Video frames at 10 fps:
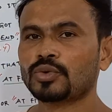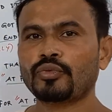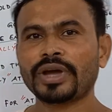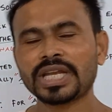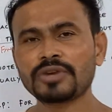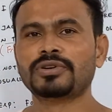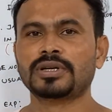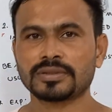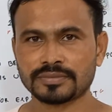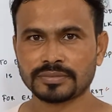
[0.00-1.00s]

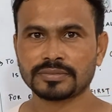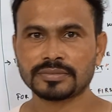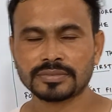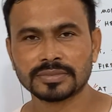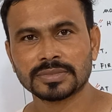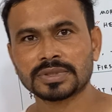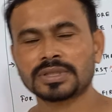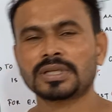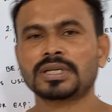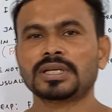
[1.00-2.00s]
whenever
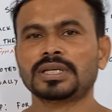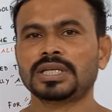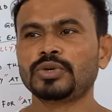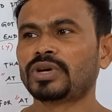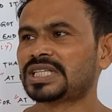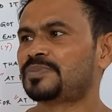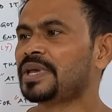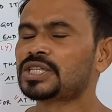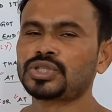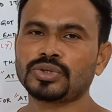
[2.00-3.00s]
you want to
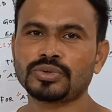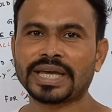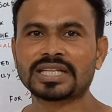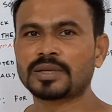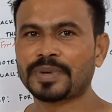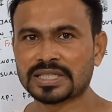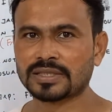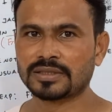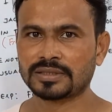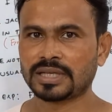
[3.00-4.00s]
speak to another
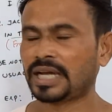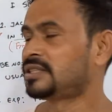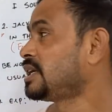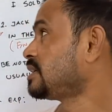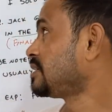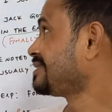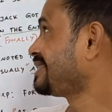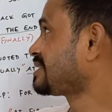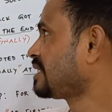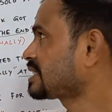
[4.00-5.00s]
person, I think
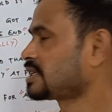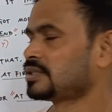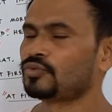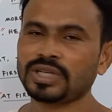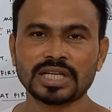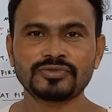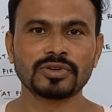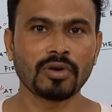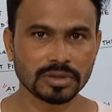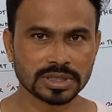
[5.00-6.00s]
this lesson will help
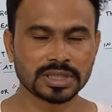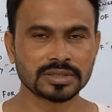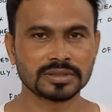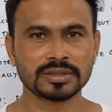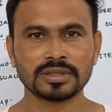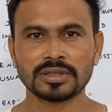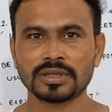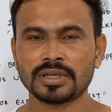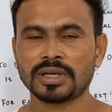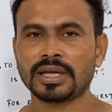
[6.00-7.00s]
you a lot.
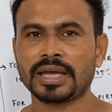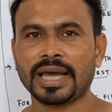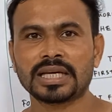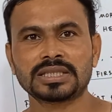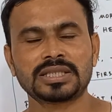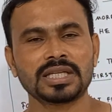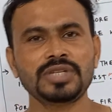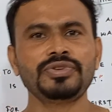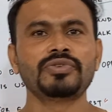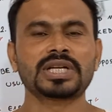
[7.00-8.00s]
And
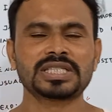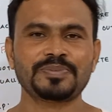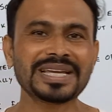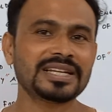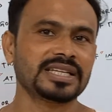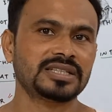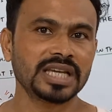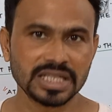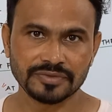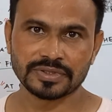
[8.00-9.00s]
if you want to speak like
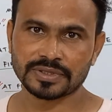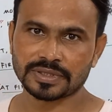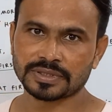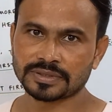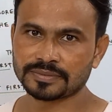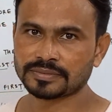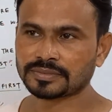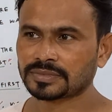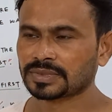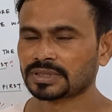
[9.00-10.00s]
natives,
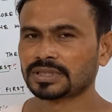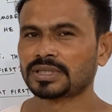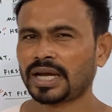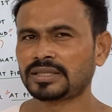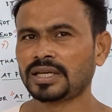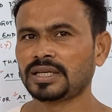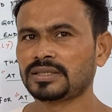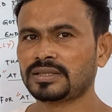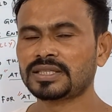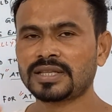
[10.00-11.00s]
I
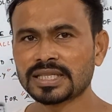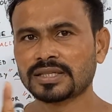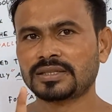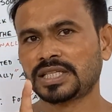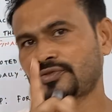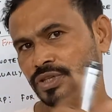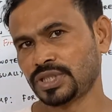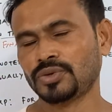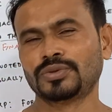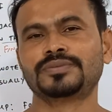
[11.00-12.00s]
think this lesson is for
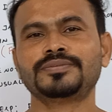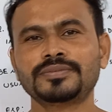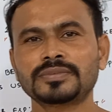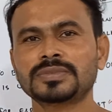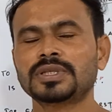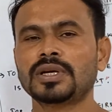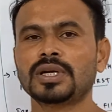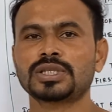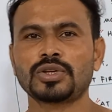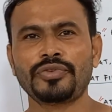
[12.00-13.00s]
you.
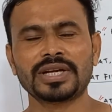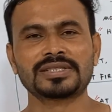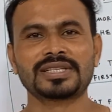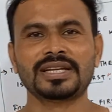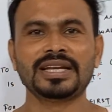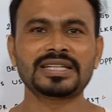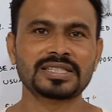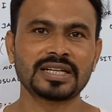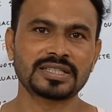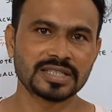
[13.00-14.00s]
So friends, let's
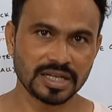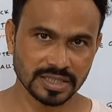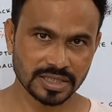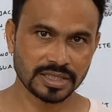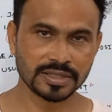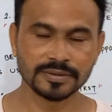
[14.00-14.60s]
get started.